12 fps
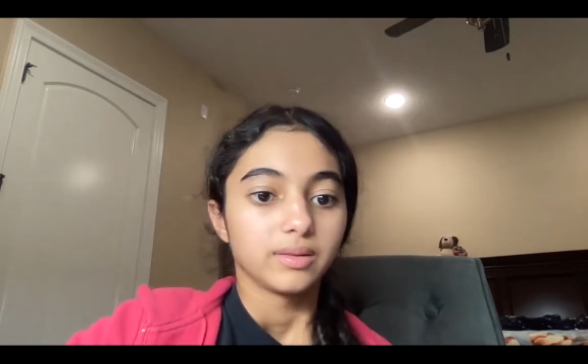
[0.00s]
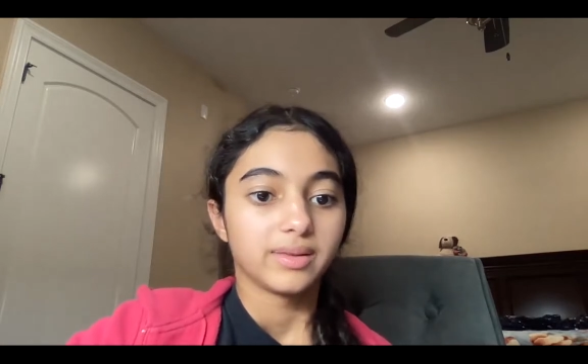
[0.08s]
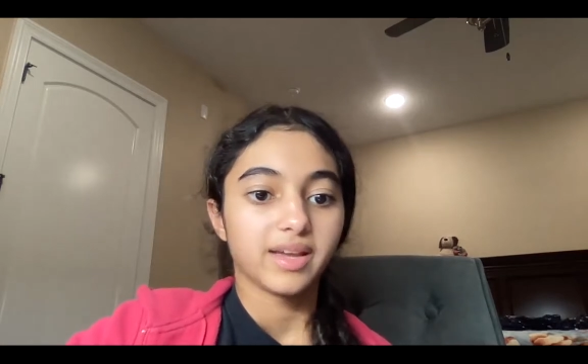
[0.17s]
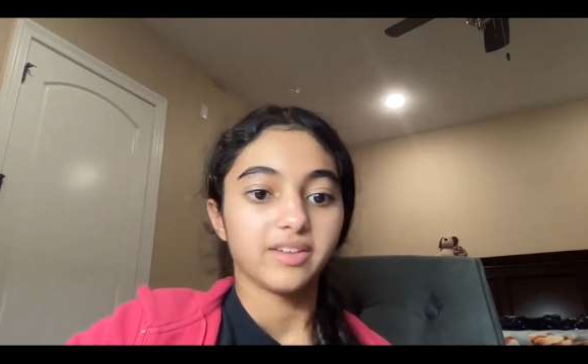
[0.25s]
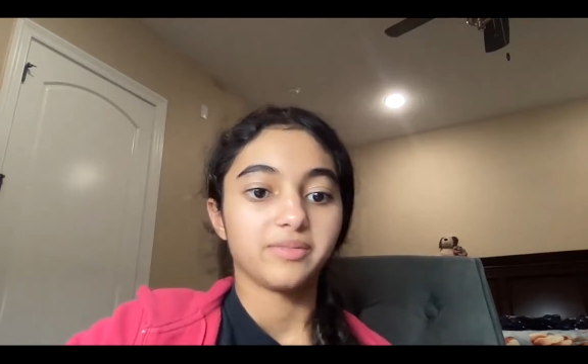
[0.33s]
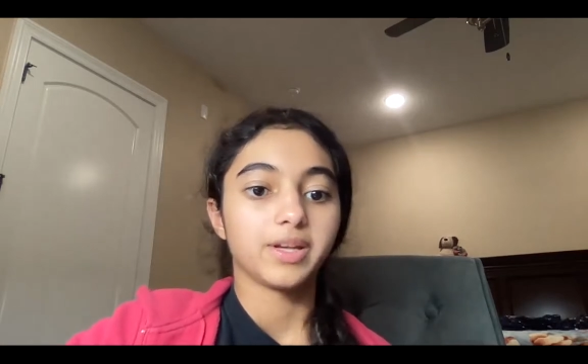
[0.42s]

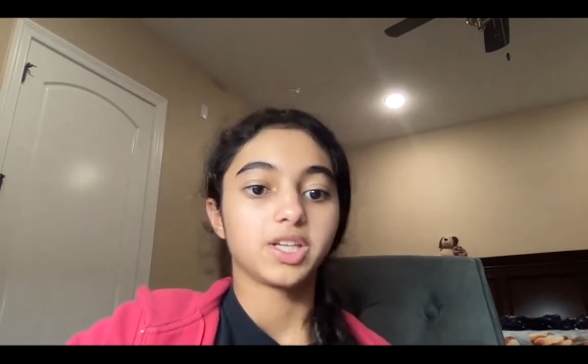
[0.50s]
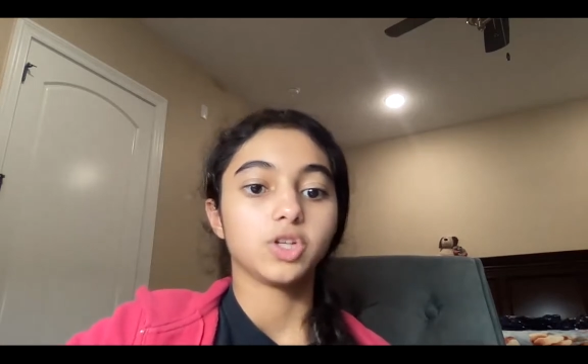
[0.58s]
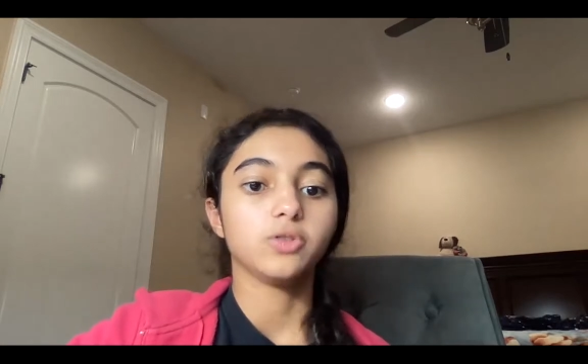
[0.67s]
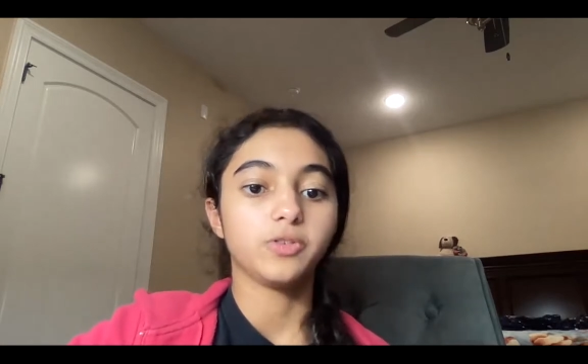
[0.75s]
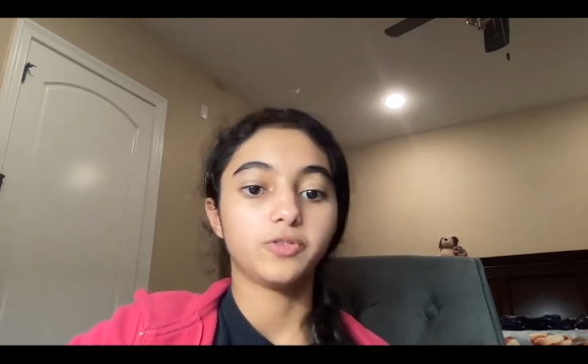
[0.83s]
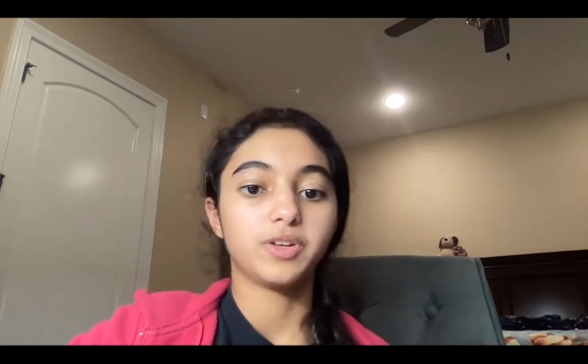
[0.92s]
they have made
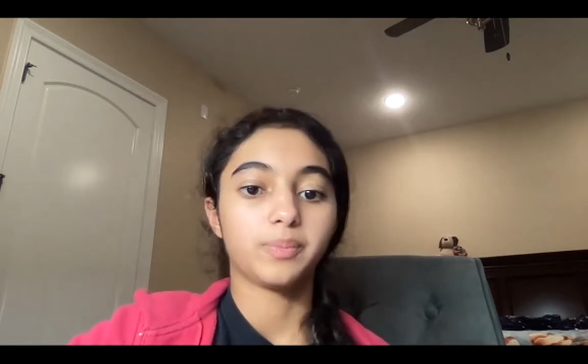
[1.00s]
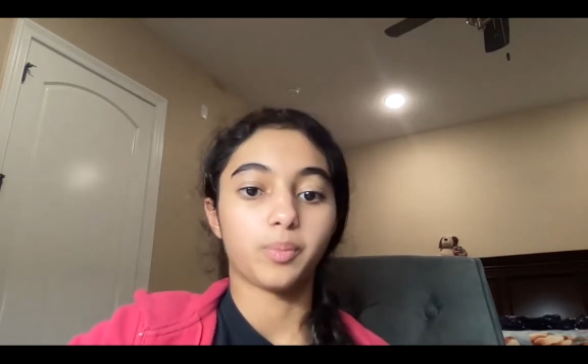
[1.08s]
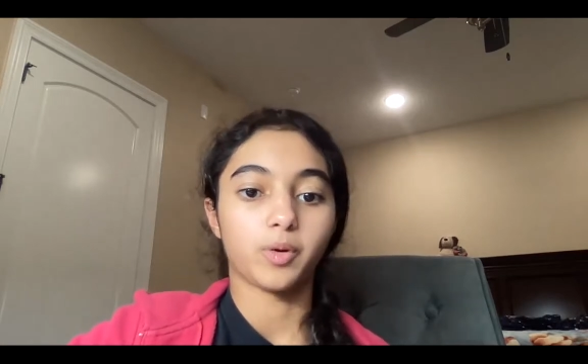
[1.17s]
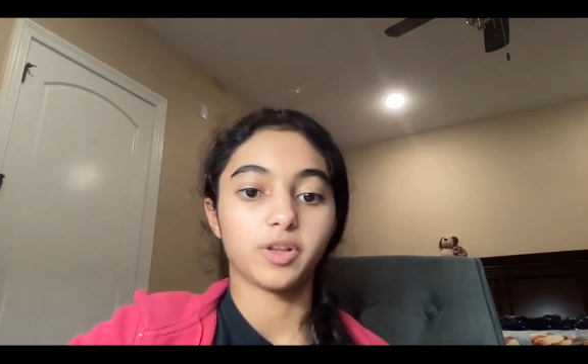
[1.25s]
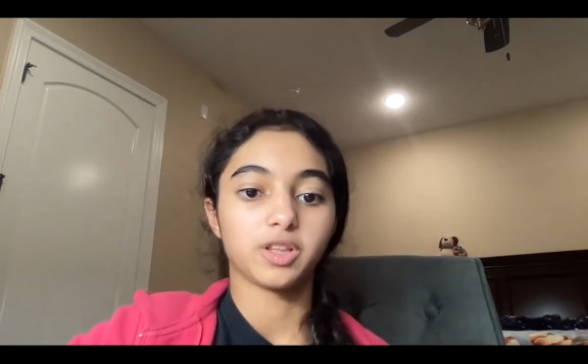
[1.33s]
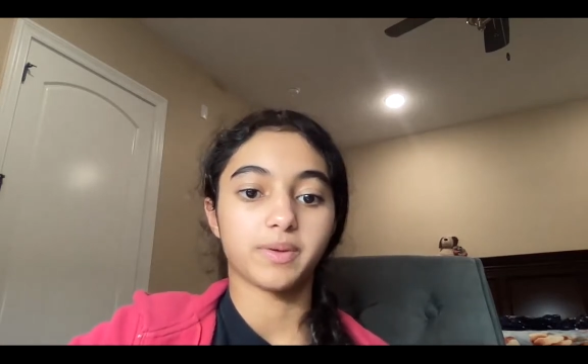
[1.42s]
250
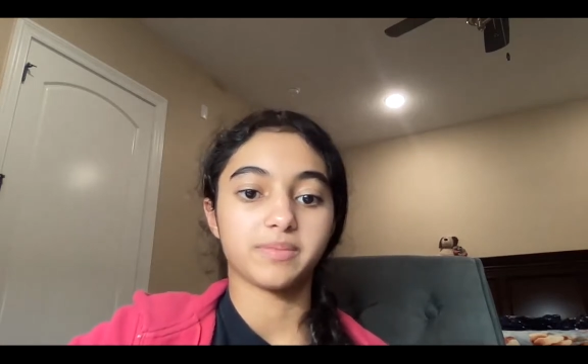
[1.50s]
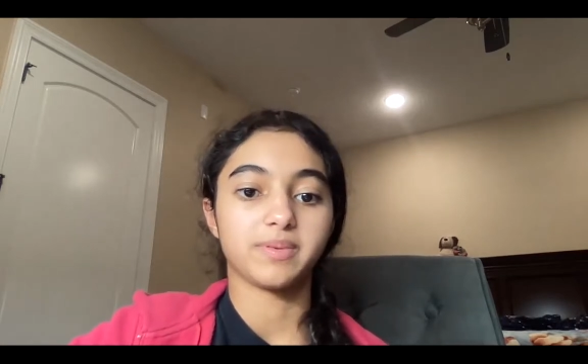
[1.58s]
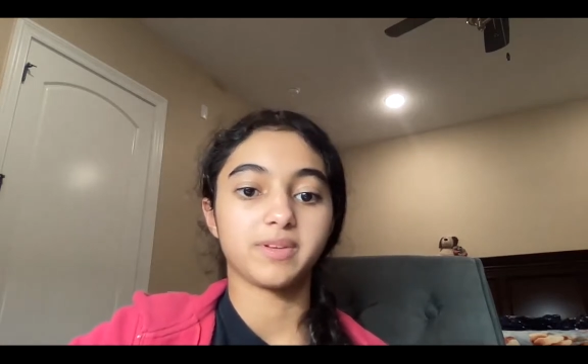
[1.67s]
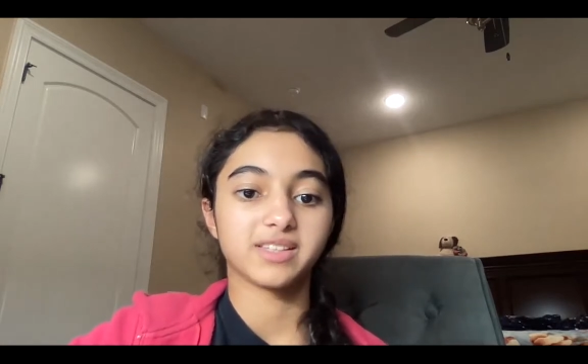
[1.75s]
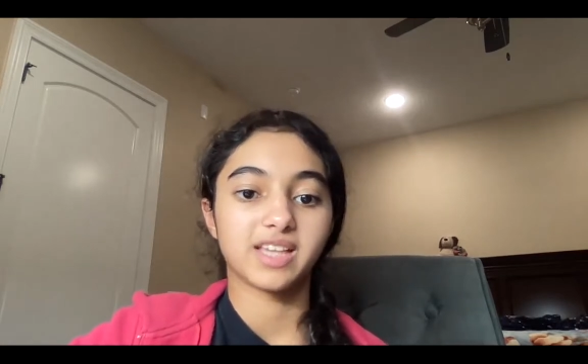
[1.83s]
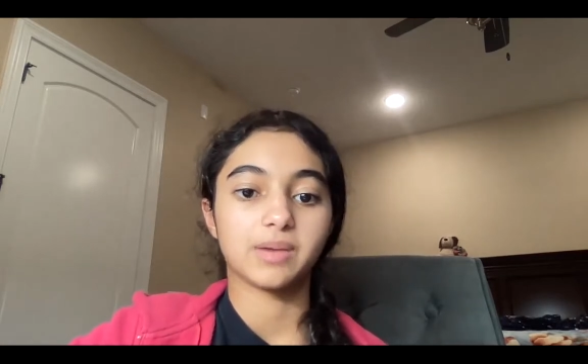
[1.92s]
points by
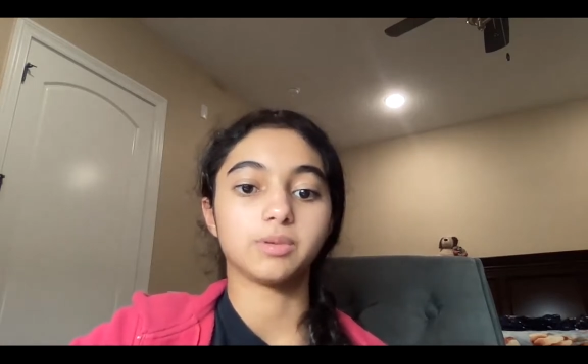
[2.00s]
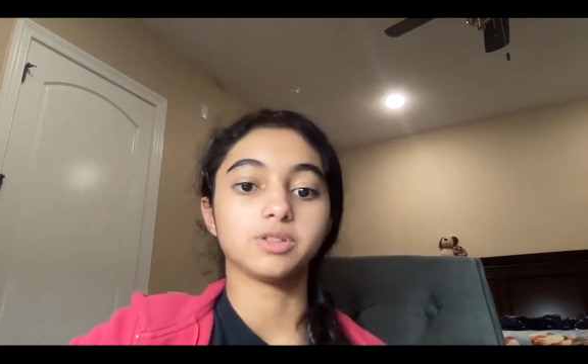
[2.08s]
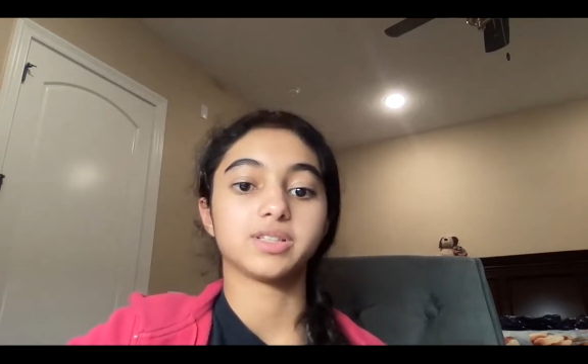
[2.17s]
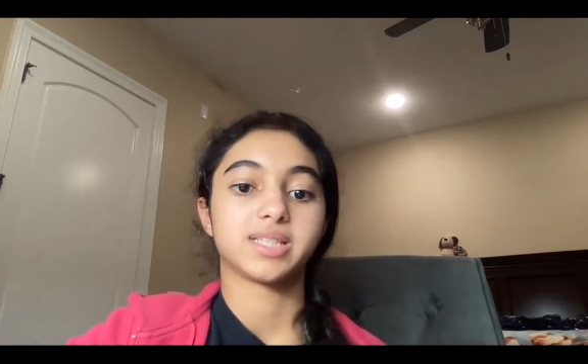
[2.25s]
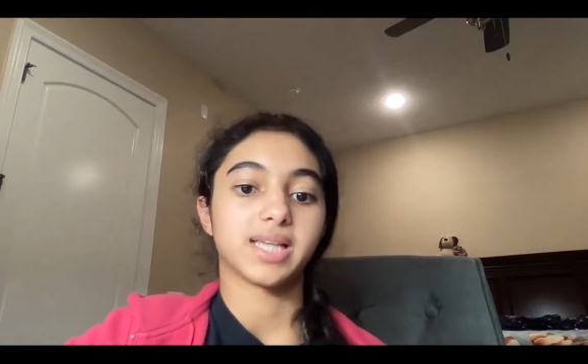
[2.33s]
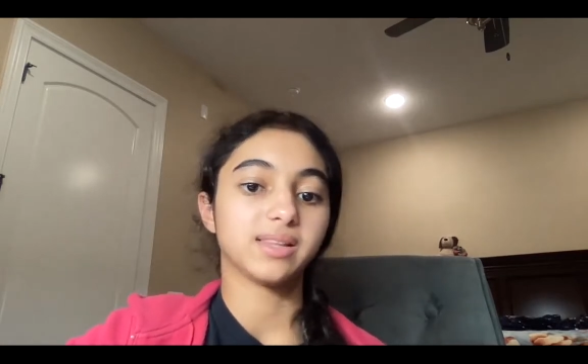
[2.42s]
being able
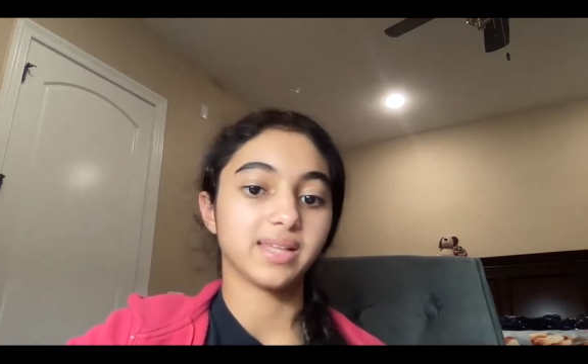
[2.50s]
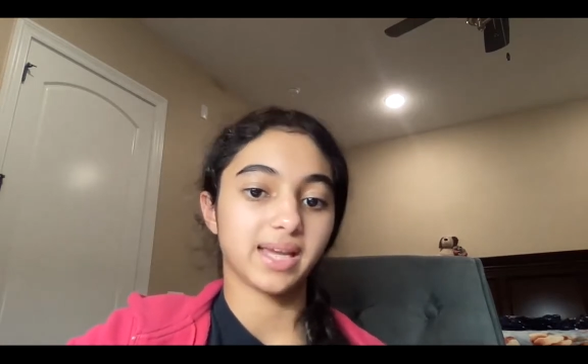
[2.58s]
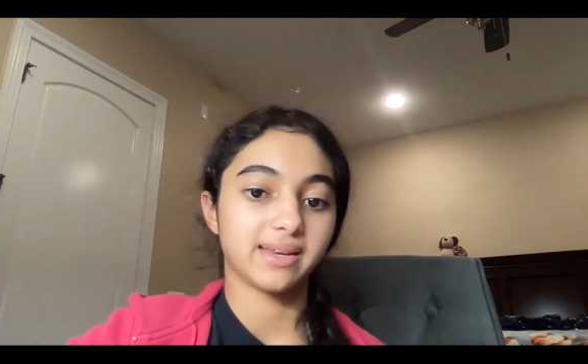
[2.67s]
to sell the